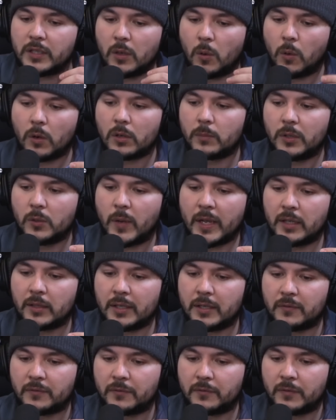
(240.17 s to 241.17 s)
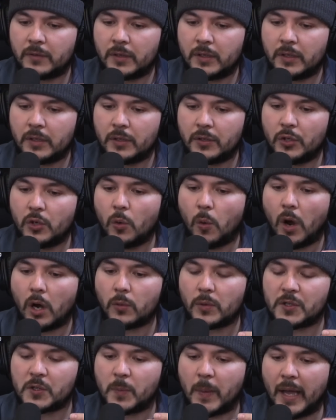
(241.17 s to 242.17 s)
horrible way to live. You are
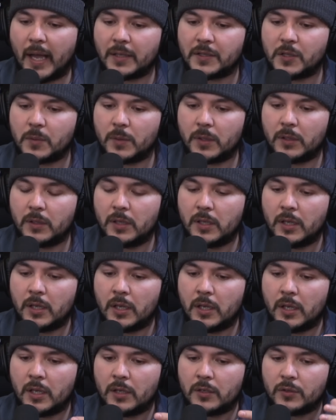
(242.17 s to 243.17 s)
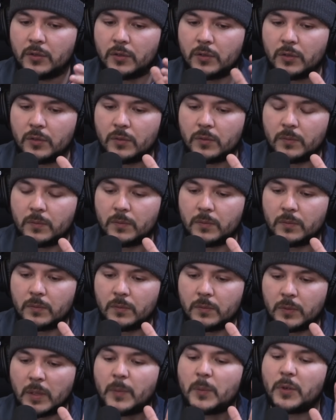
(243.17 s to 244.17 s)
responsible.
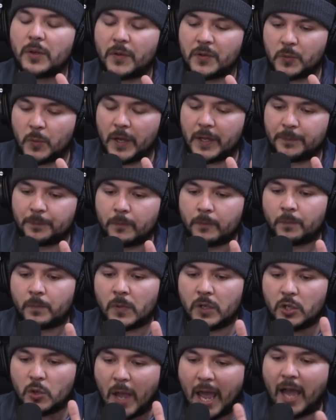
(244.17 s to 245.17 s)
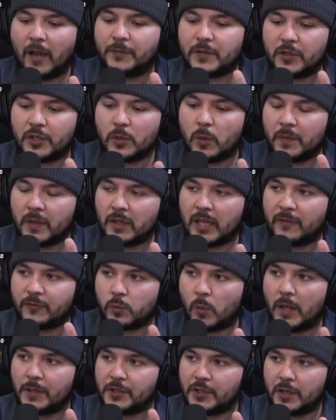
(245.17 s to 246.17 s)
Let me put it this way. You have to do what the left
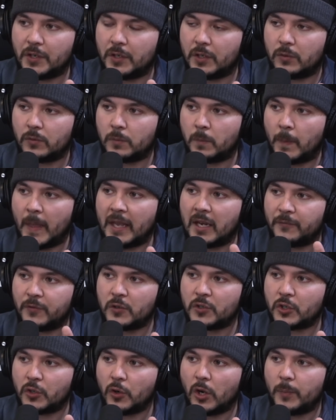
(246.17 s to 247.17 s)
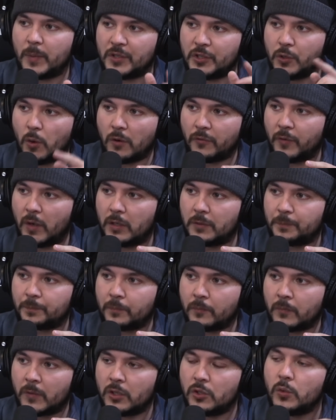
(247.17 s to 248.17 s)
wants you to do. And if you screw up, it's your fault.
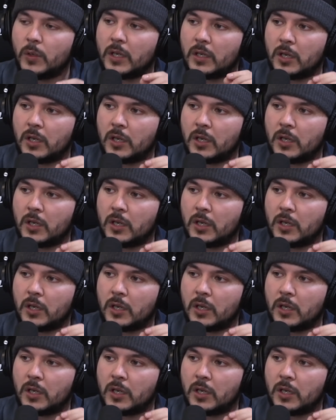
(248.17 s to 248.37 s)
You get